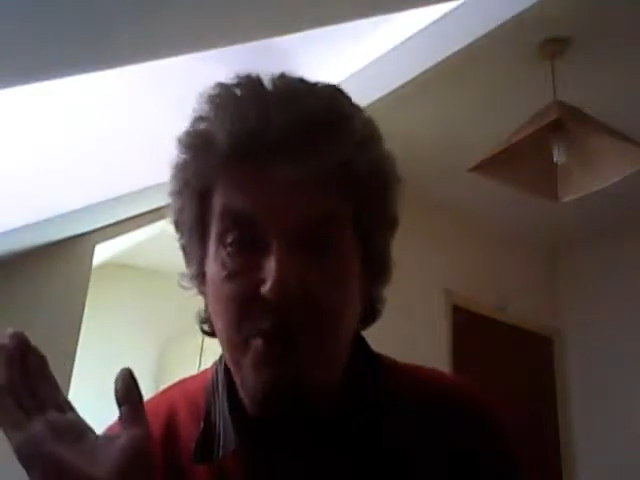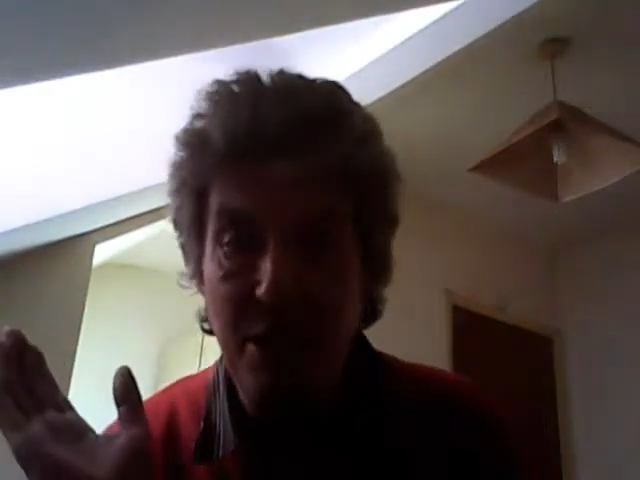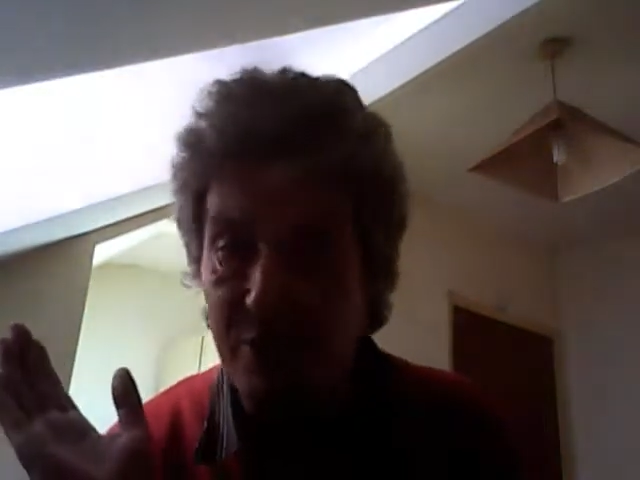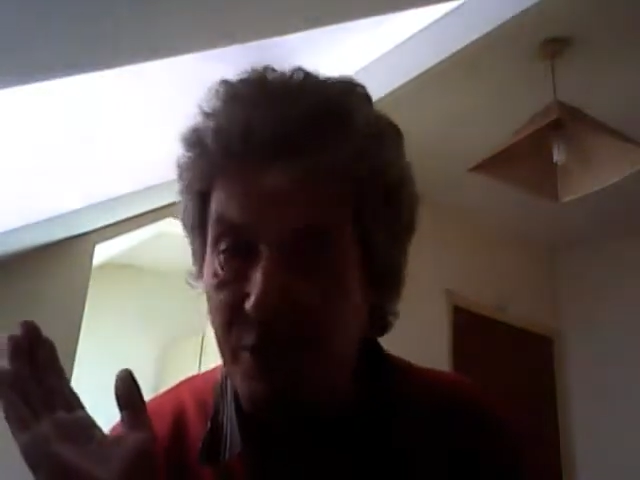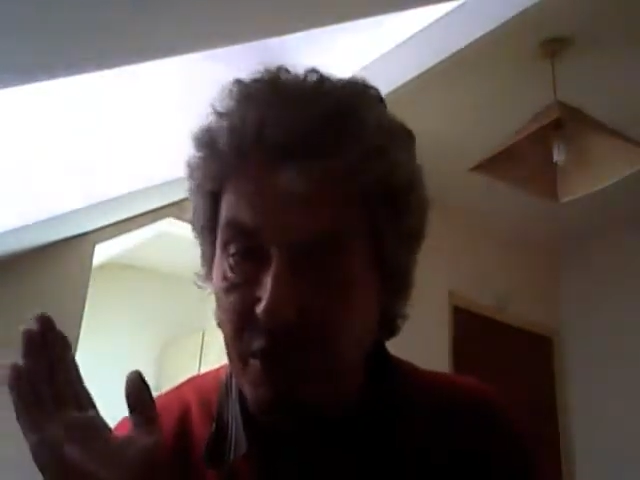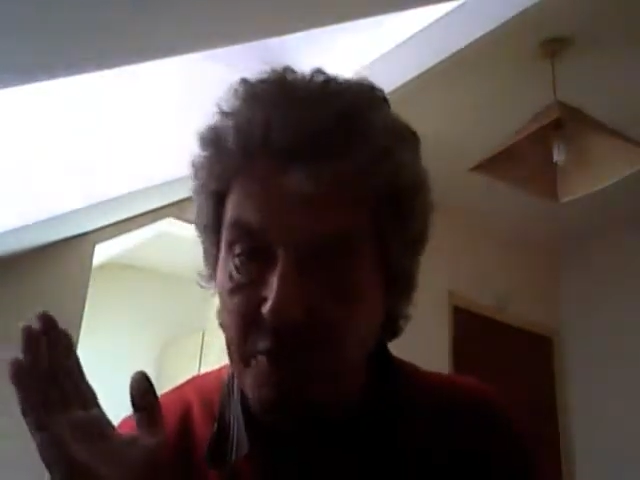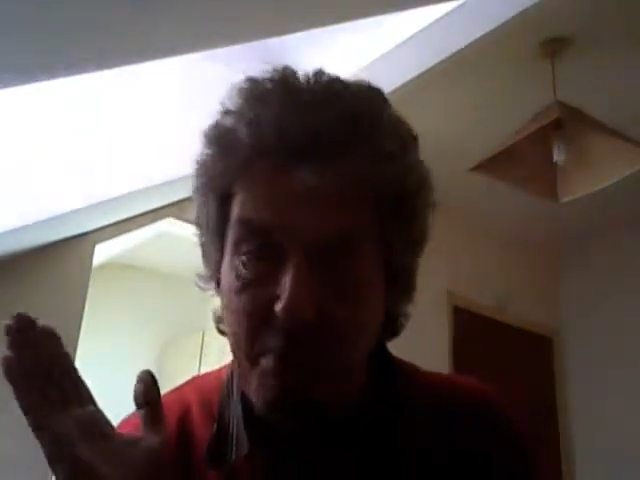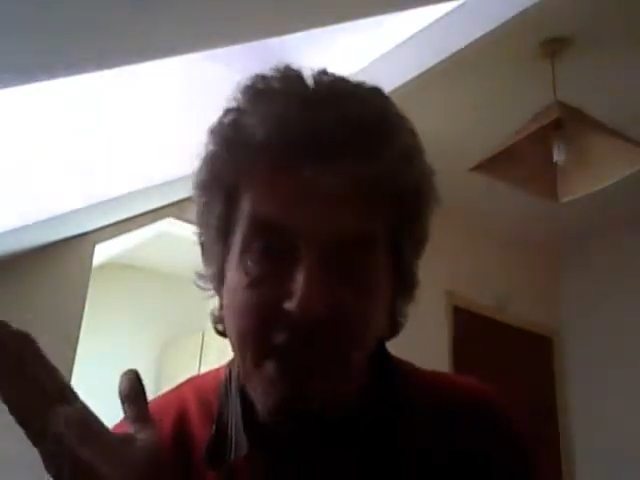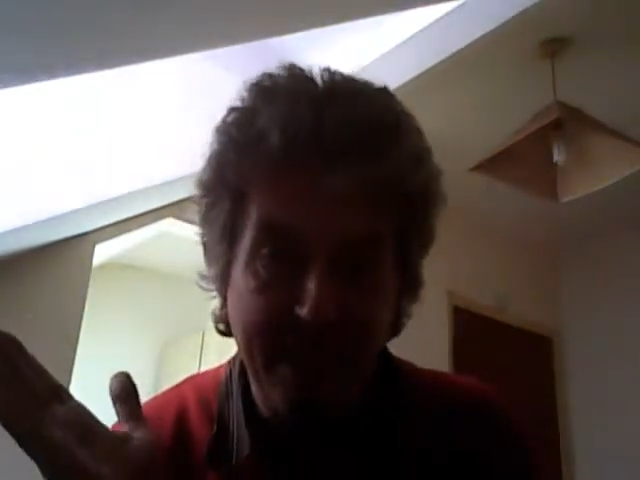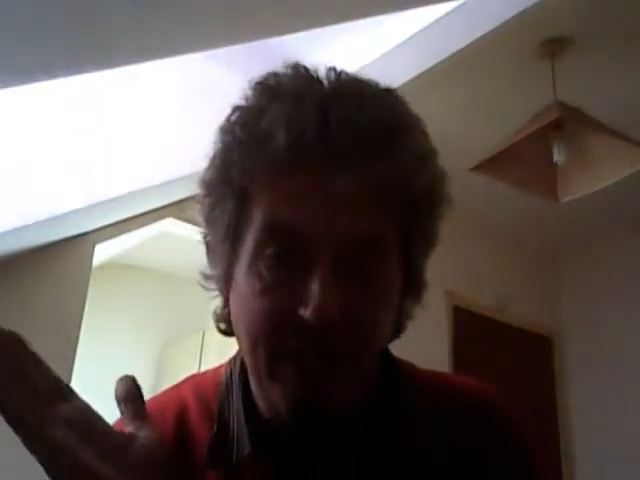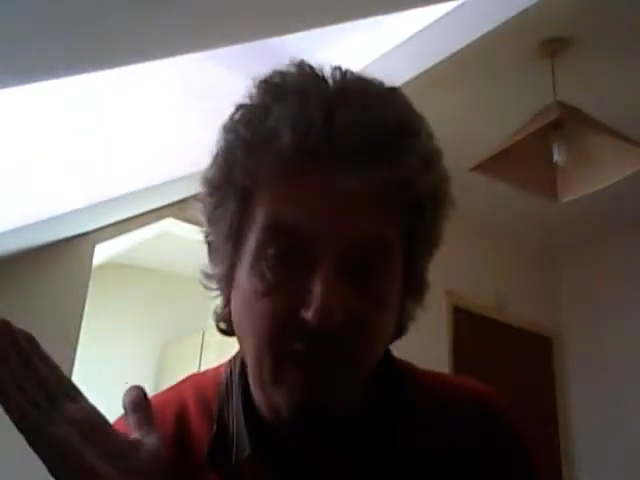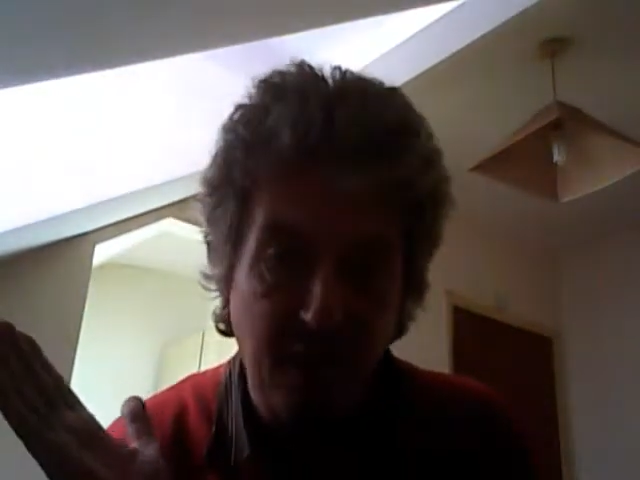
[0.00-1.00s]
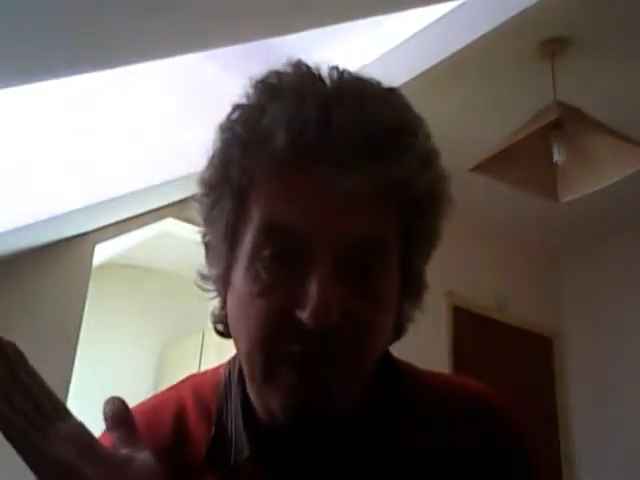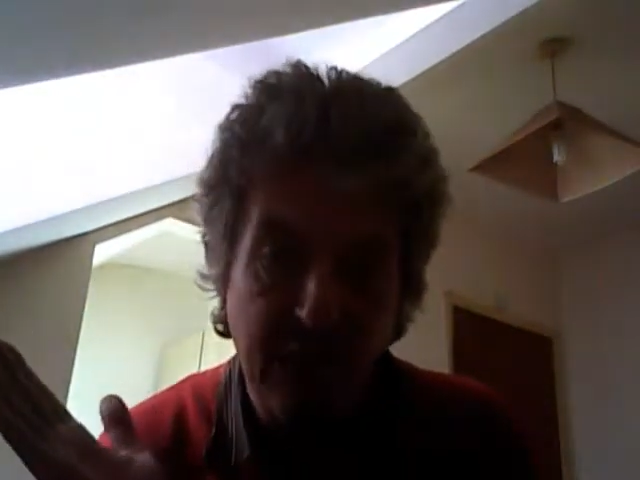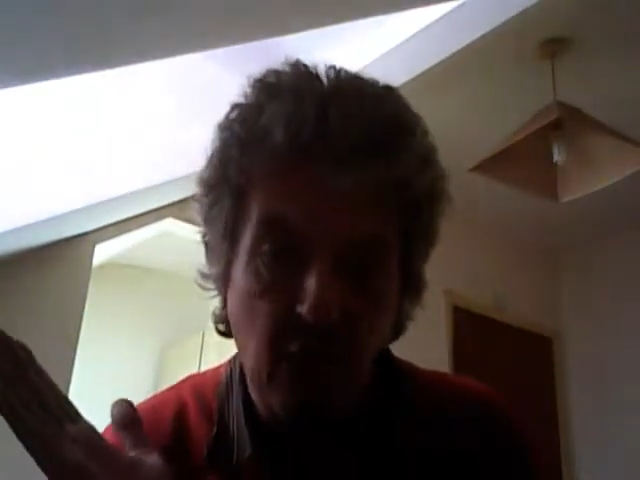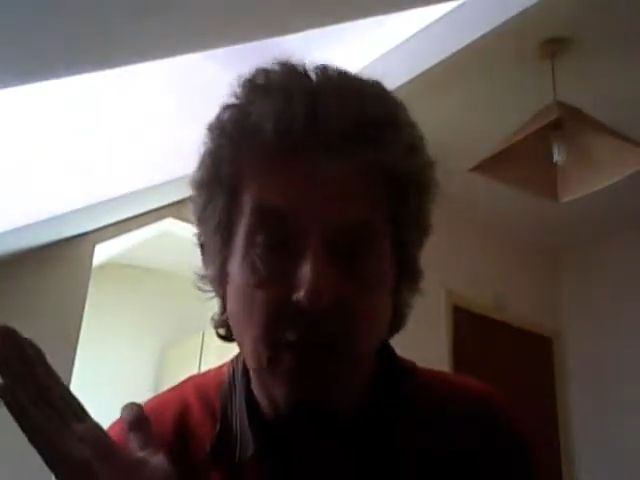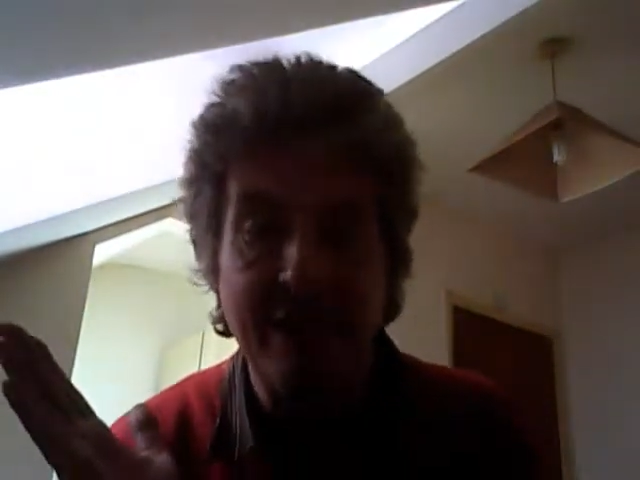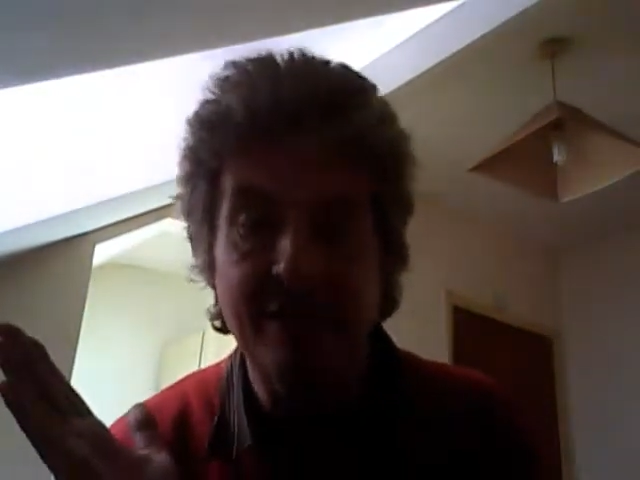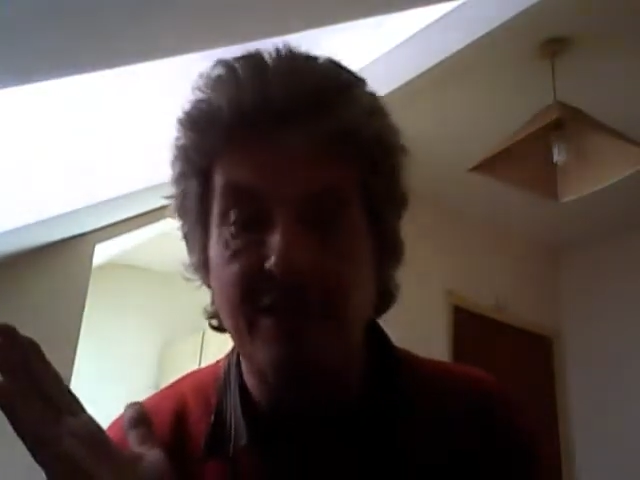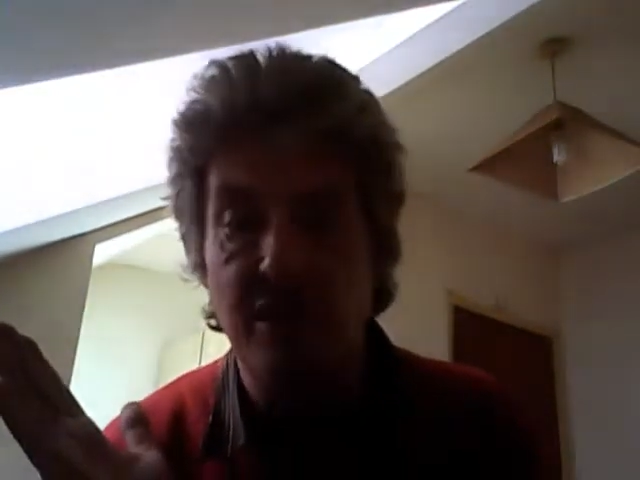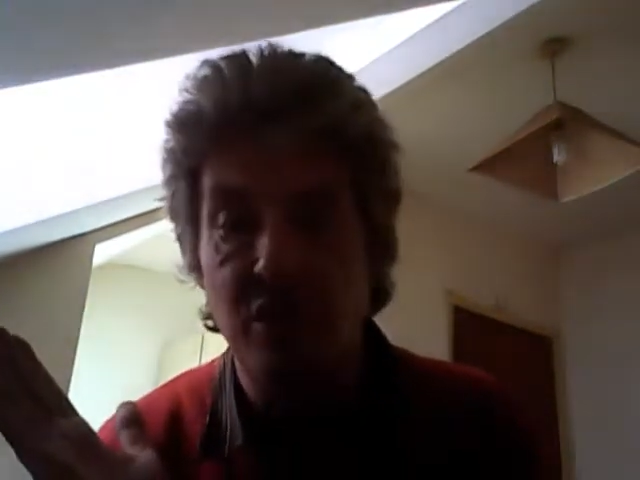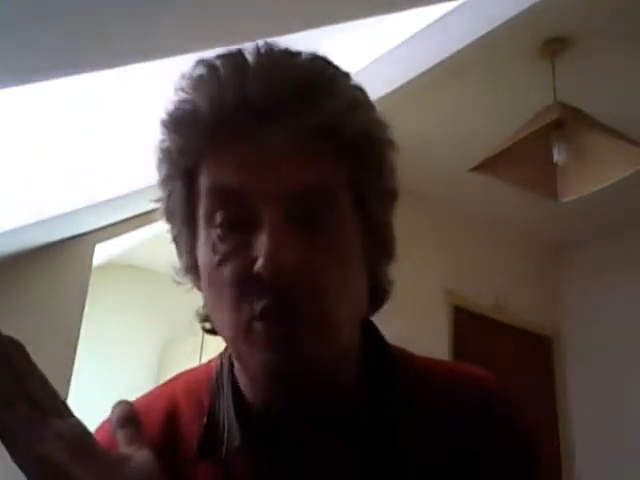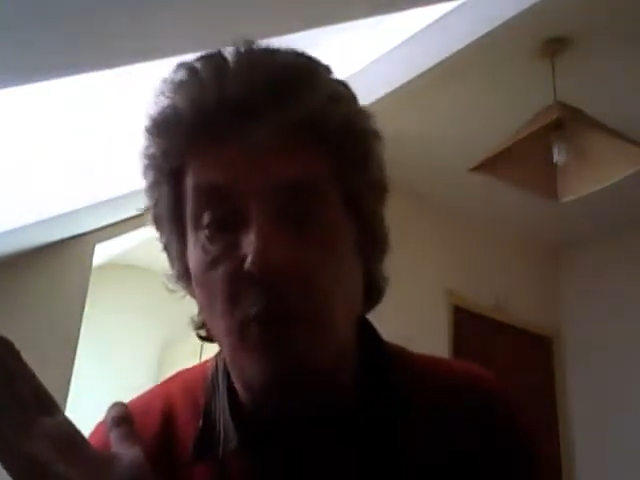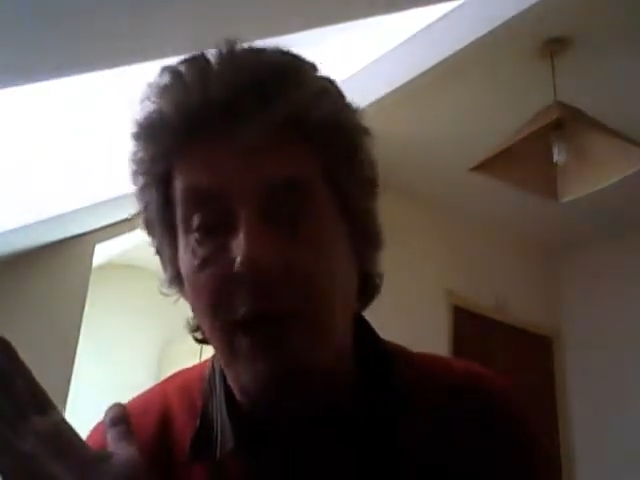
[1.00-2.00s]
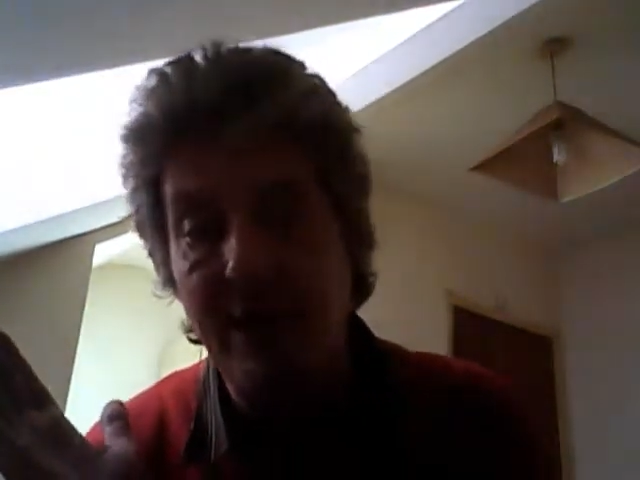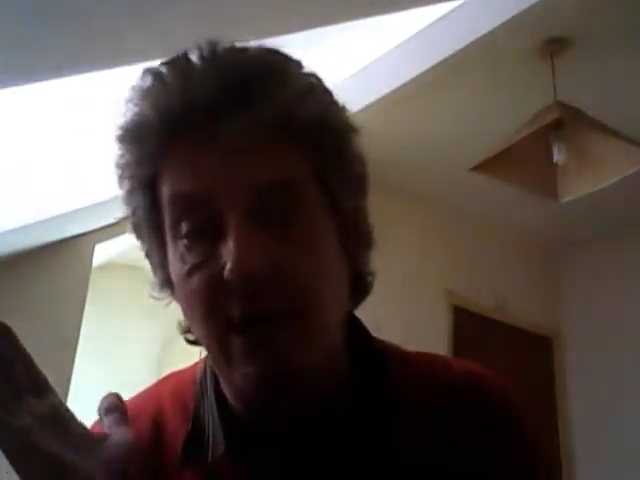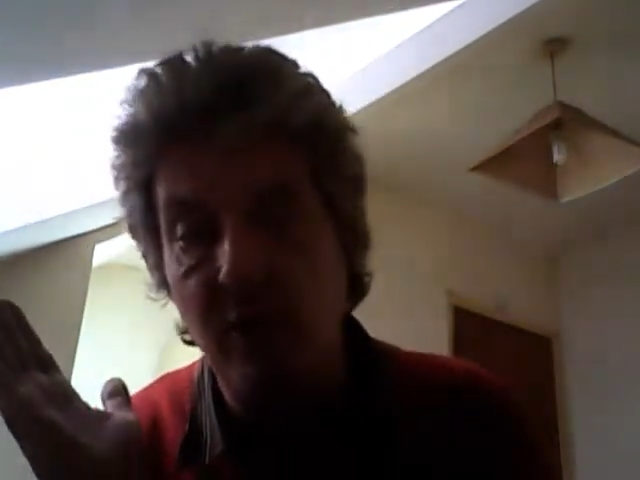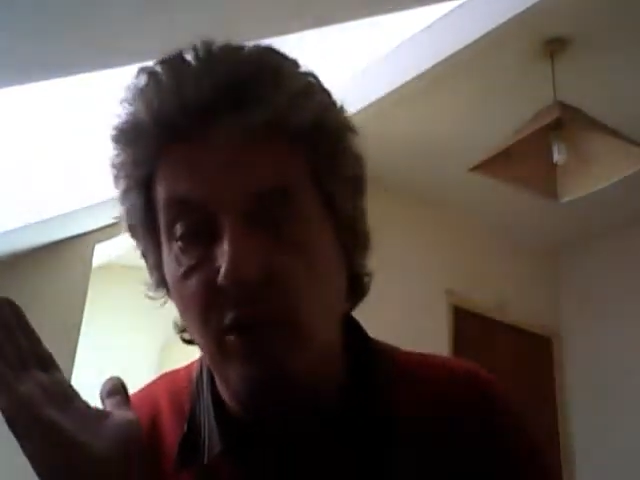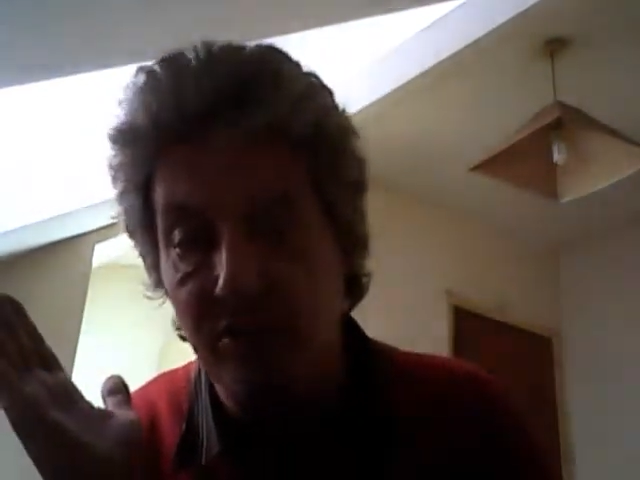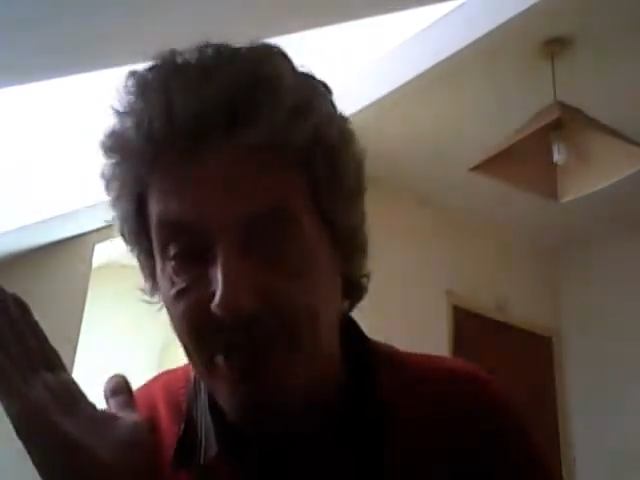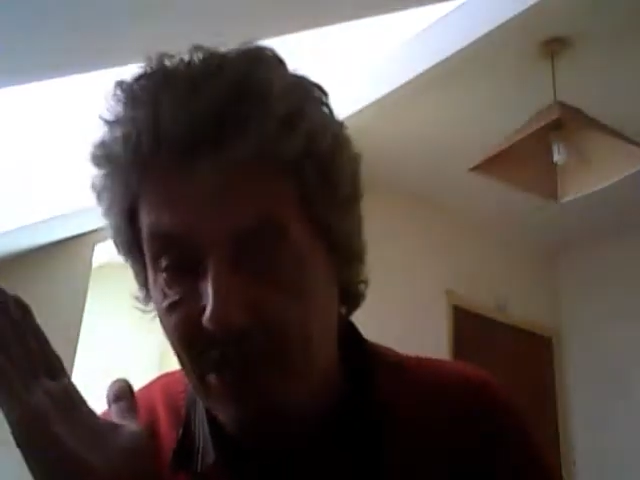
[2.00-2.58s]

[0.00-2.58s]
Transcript: where I've got to make this video in such a way that I've got